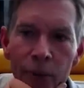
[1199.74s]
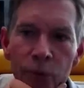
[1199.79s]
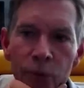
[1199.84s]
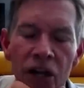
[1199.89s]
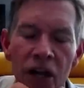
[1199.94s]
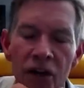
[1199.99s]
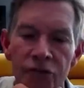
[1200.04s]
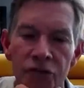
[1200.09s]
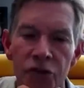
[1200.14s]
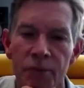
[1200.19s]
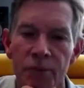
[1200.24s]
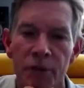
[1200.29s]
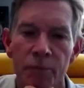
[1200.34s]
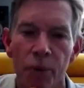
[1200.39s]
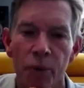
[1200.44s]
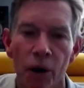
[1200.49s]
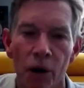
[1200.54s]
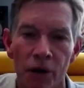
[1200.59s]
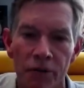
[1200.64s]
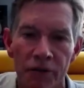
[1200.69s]
would love to be
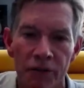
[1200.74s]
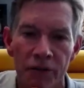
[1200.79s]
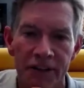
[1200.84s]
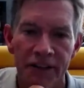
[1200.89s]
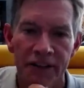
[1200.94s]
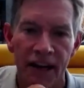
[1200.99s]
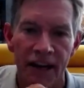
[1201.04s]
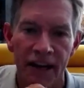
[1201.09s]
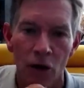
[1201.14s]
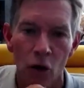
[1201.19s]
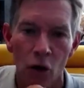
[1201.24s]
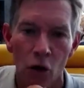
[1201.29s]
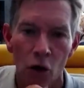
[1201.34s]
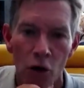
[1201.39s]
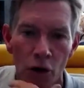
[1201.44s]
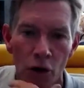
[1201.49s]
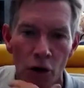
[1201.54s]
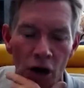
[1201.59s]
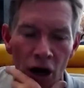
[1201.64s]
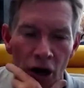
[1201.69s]
part of the
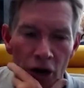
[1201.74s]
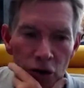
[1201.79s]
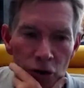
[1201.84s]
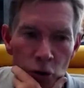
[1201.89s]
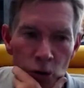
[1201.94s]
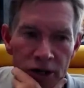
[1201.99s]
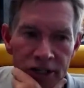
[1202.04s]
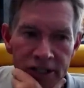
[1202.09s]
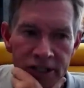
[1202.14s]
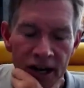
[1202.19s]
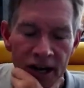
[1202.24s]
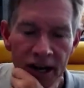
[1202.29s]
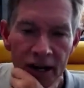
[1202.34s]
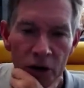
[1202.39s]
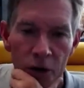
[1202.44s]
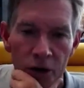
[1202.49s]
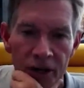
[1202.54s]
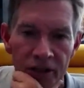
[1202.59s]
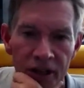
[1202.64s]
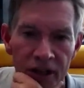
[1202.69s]
dialogue, ongoing
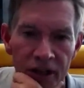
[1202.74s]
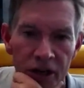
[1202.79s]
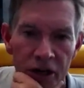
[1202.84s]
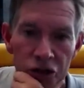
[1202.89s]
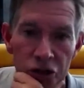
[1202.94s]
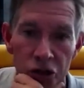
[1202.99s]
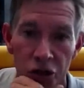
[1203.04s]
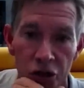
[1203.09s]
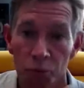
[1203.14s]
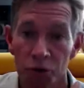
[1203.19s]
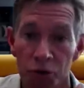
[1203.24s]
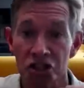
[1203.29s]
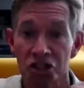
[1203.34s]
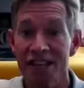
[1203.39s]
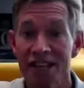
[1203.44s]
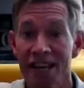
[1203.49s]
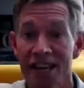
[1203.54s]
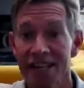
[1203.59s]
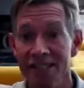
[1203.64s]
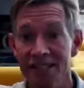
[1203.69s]
dialogue in the country,
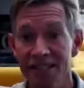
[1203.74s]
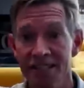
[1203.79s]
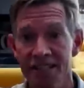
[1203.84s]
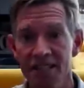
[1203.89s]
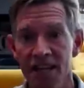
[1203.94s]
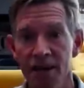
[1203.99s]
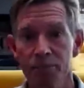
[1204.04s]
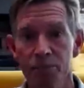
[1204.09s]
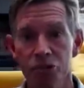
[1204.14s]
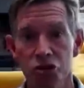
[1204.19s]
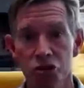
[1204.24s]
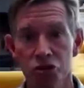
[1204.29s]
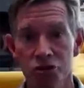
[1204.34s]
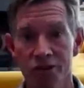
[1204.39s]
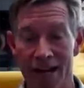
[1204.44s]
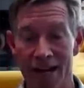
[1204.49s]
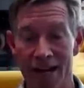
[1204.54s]
which takes the temperature